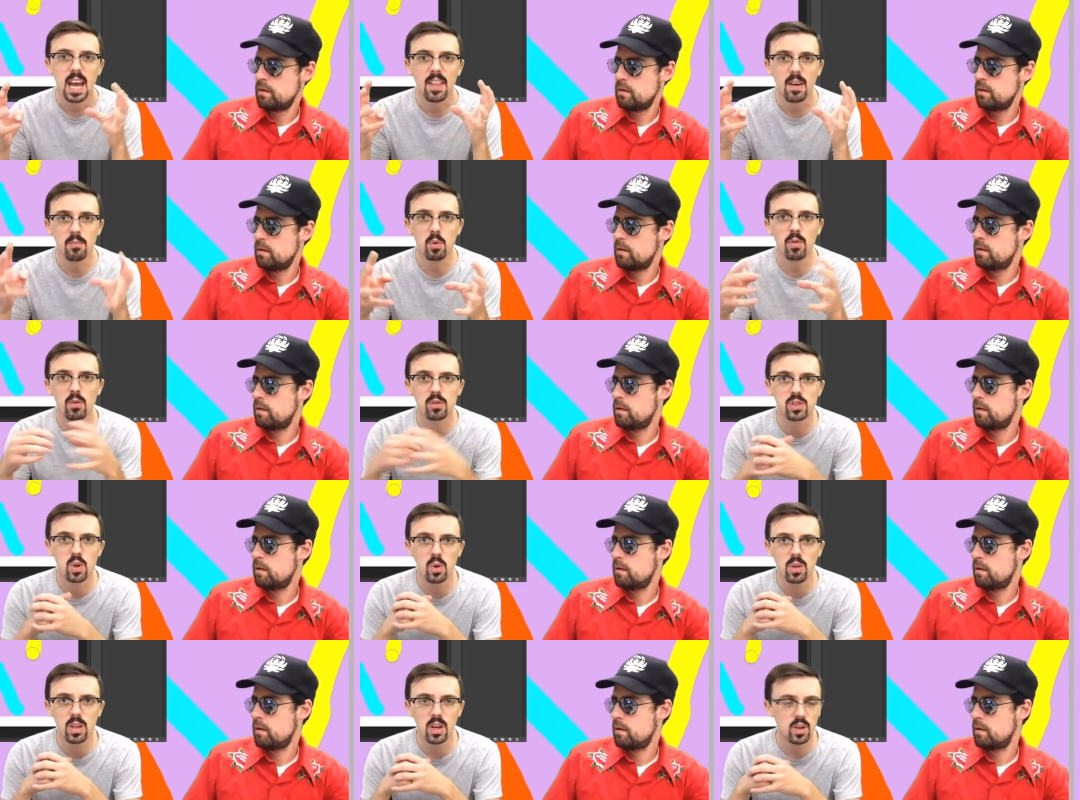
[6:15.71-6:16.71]
Speaker 1: And that movie was
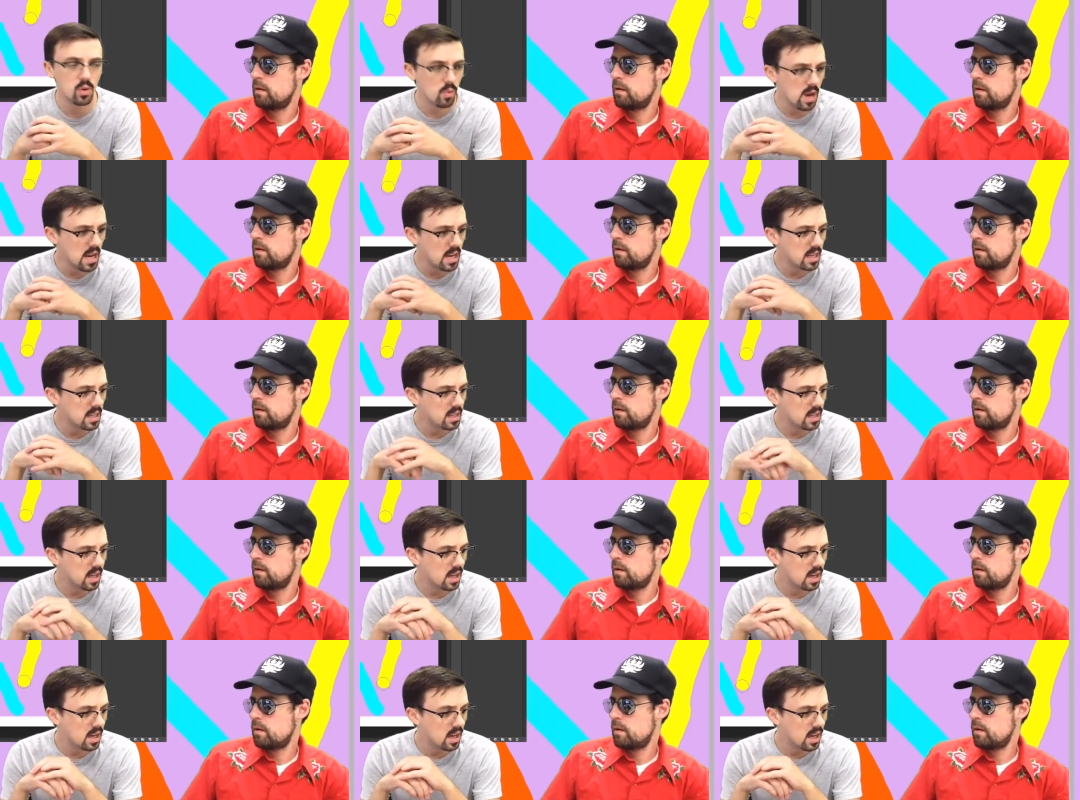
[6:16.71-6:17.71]
totally
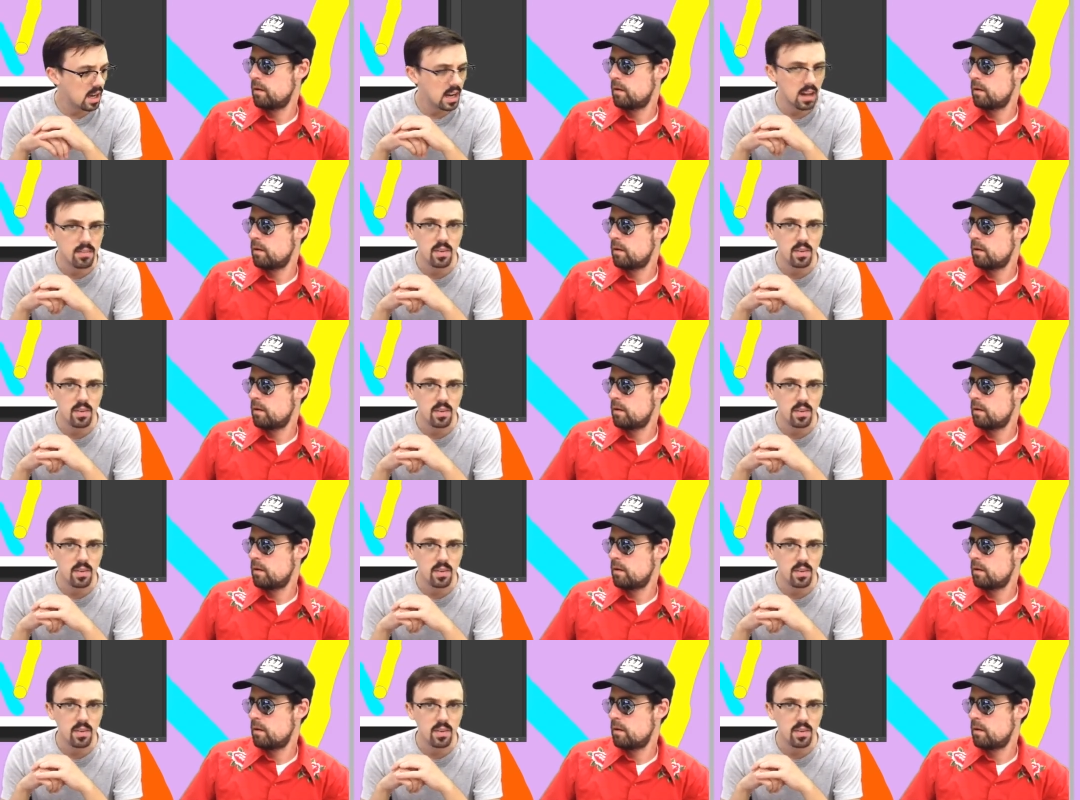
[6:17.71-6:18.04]
underrated, uh, and I